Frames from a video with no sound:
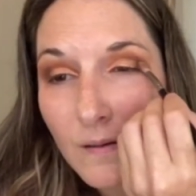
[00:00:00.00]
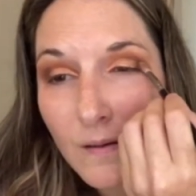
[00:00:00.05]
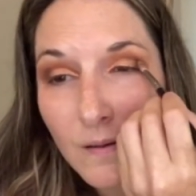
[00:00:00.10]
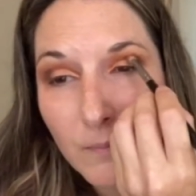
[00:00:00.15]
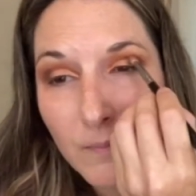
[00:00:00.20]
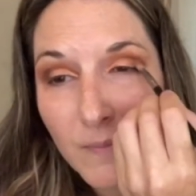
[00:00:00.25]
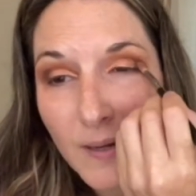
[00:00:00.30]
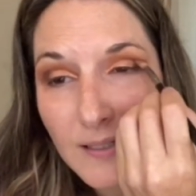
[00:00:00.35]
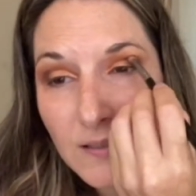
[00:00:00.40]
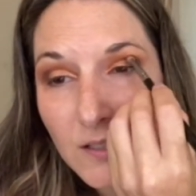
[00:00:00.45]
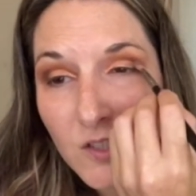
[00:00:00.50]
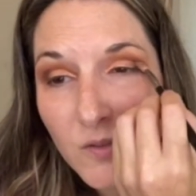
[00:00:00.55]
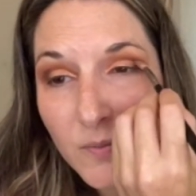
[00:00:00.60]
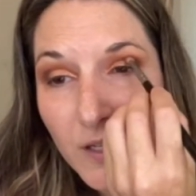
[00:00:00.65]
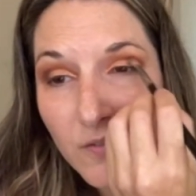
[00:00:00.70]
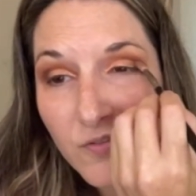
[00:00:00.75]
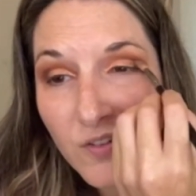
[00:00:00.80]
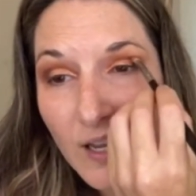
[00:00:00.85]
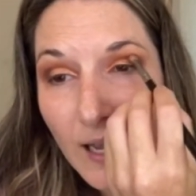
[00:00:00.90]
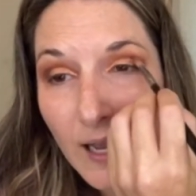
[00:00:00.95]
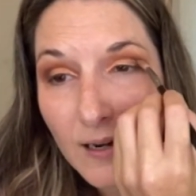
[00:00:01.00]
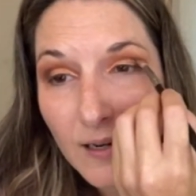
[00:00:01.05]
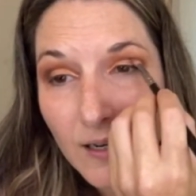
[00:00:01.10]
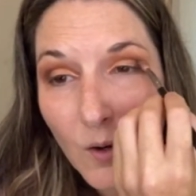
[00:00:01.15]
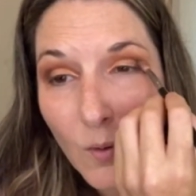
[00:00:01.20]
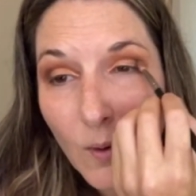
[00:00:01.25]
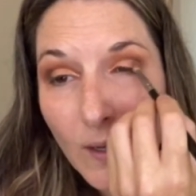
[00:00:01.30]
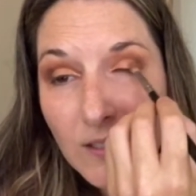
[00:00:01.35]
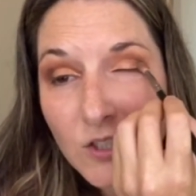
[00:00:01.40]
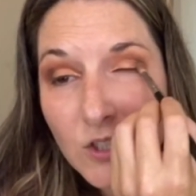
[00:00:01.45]
Message me if you got any
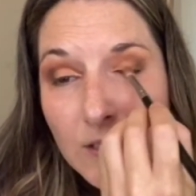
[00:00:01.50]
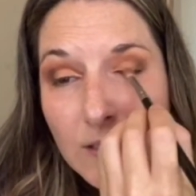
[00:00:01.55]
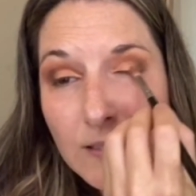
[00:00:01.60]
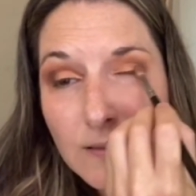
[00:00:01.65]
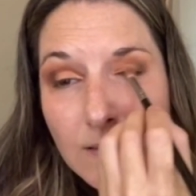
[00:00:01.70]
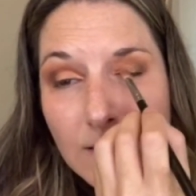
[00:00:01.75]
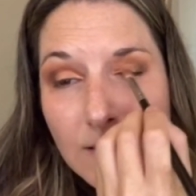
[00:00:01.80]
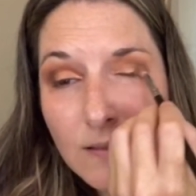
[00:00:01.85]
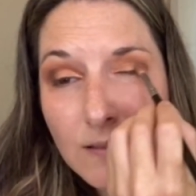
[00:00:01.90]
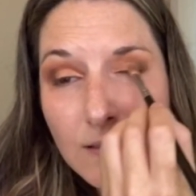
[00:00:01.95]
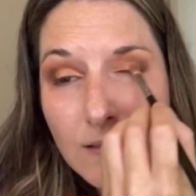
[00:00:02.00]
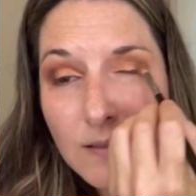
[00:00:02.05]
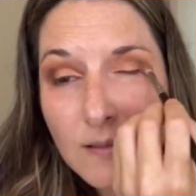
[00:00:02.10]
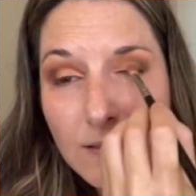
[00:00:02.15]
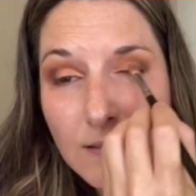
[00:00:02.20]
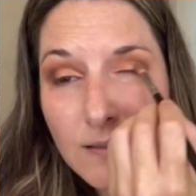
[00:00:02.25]
questions.